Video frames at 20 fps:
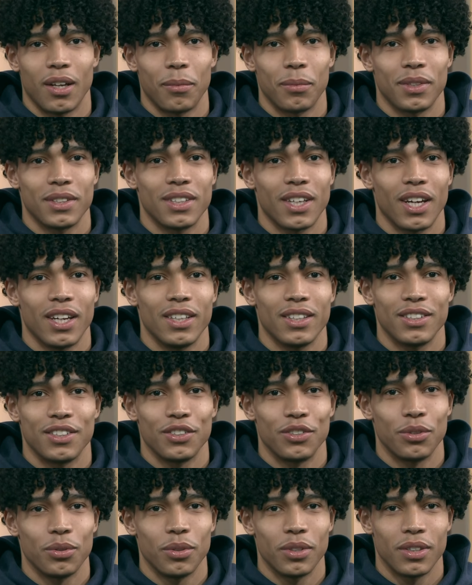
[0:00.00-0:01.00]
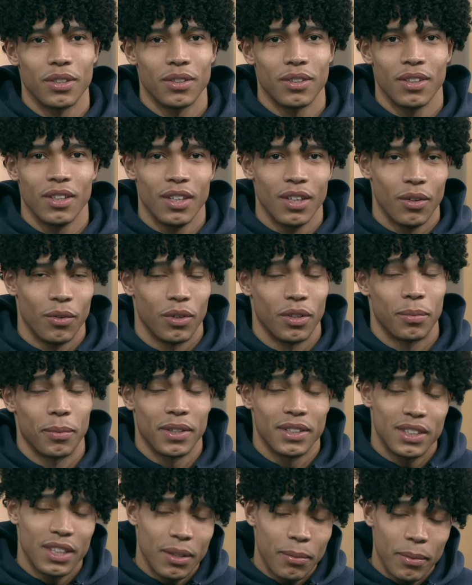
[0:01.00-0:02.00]
I'm excited to do it with
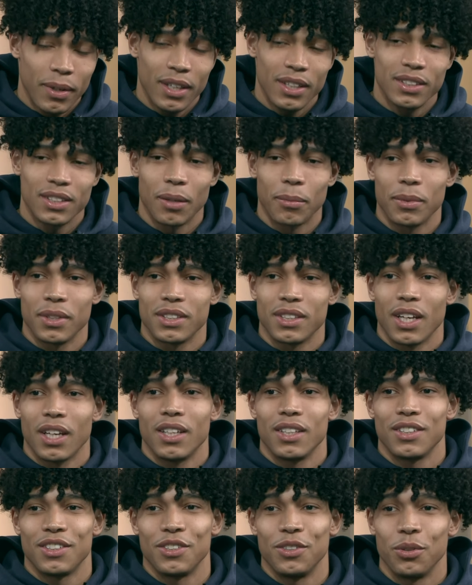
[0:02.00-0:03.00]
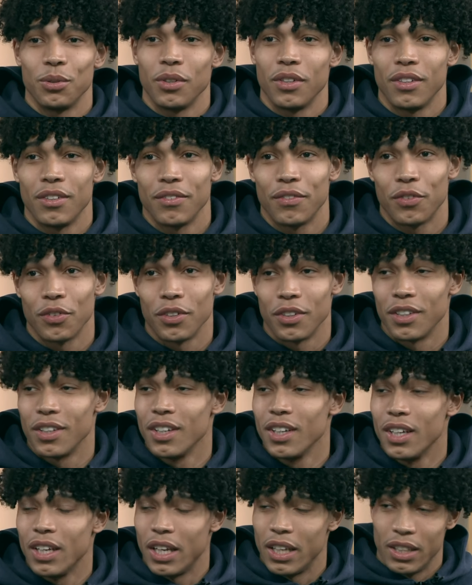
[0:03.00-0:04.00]
my teammates. I'm excited to do it for
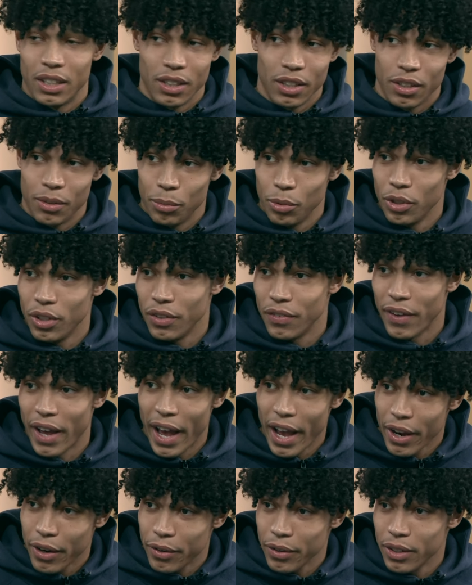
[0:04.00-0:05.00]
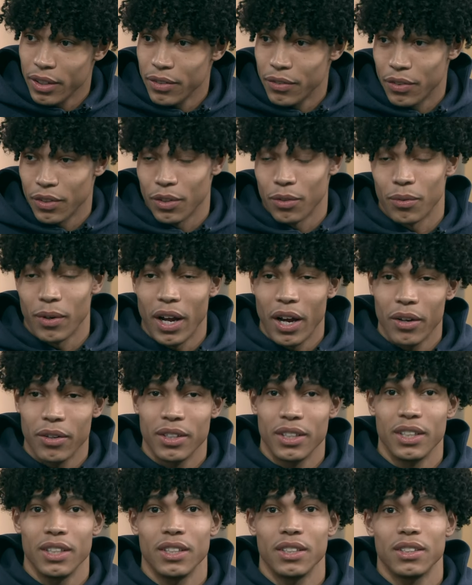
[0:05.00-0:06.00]
the community of Akron, for the
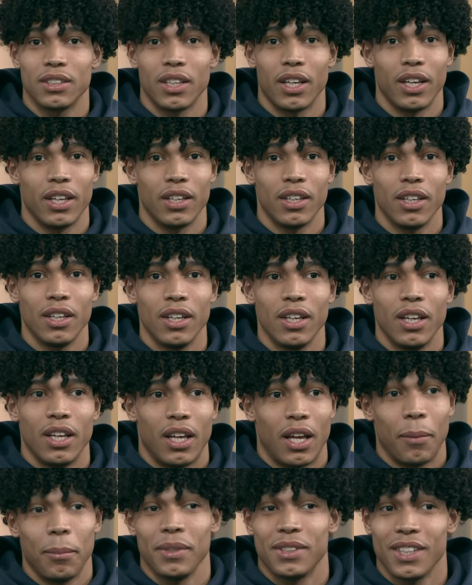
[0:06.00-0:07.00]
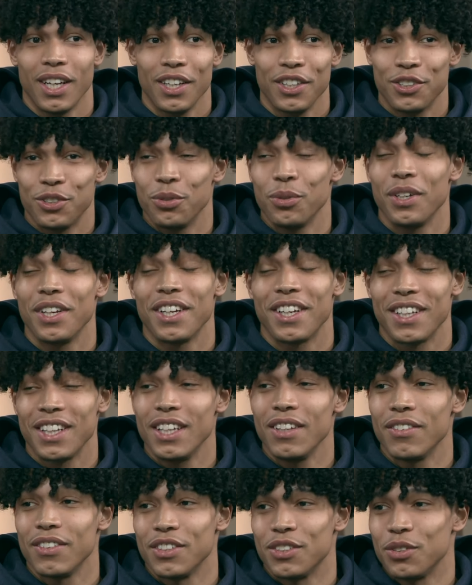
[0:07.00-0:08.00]
Rowdies. And I'm excited to do it in
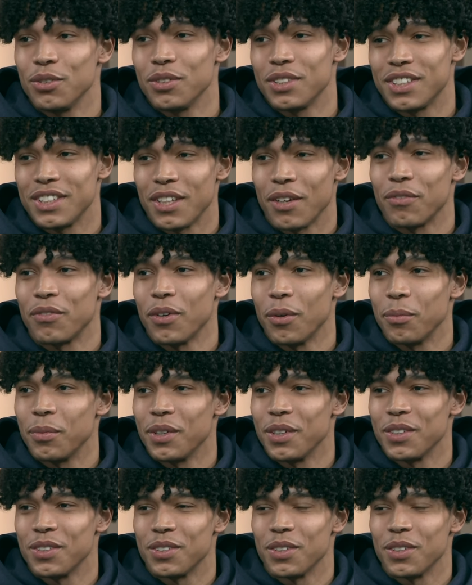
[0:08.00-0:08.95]
Cleveland, too, since I'm from here.